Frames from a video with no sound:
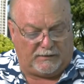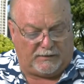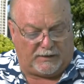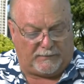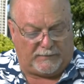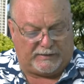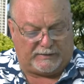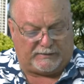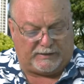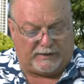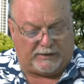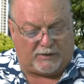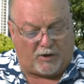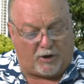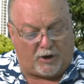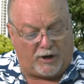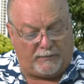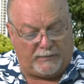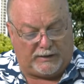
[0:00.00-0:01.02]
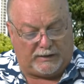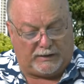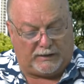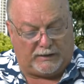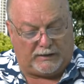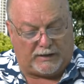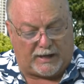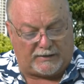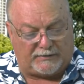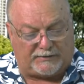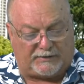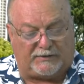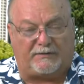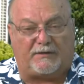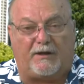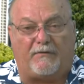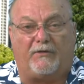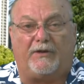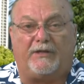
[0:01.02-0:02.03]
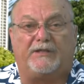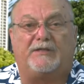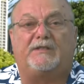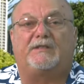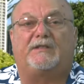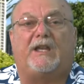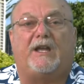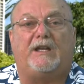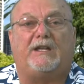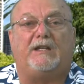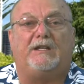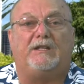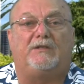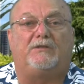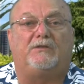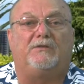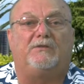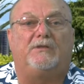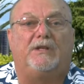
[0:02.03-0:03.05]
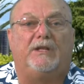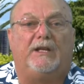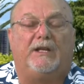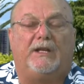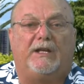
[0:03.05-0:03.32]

Let me see. The Army has discovered, this is kind of neat too,